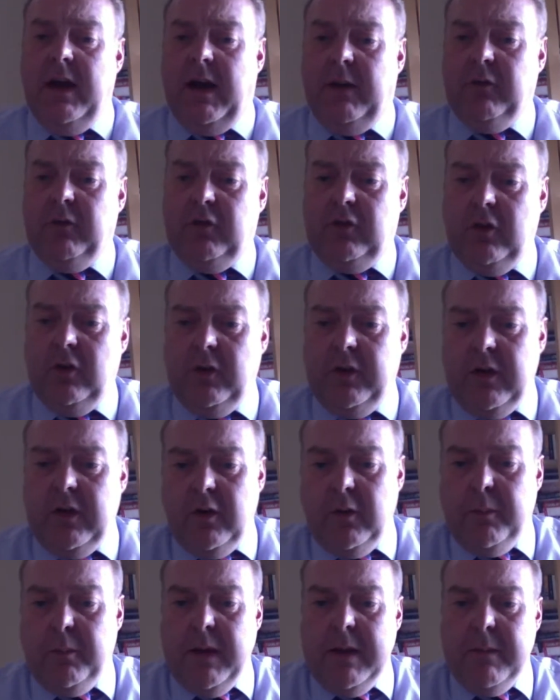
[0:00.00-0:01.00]
I'm sure the
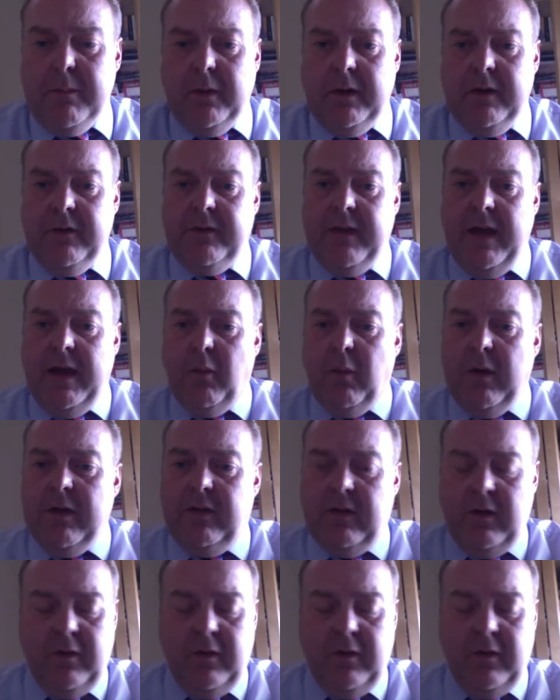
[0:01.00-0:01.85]
young people, if they're with